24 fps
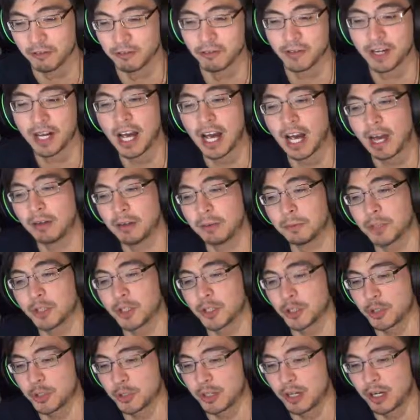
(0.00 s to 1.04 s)
For now, I want to
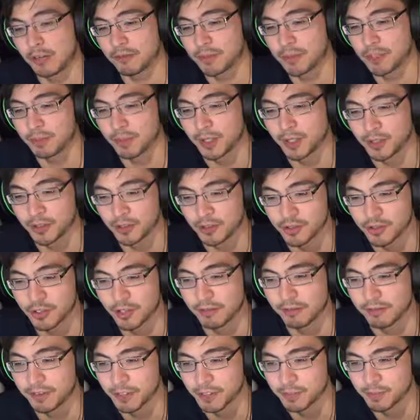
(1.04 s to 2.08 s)
show off some other
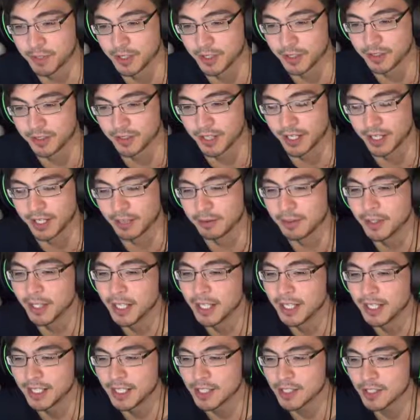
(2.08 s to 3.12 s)
stuff that's been created.
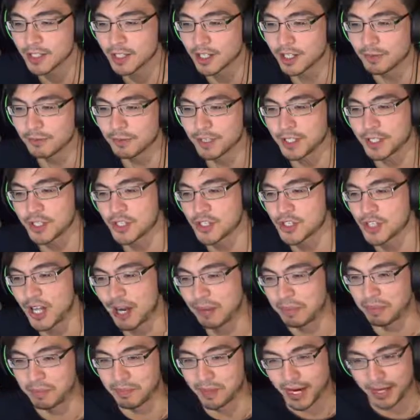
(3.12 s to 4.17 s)
Let's start off with this
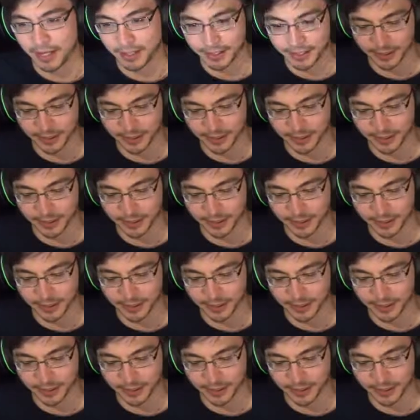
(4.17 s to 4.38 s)
sniper battle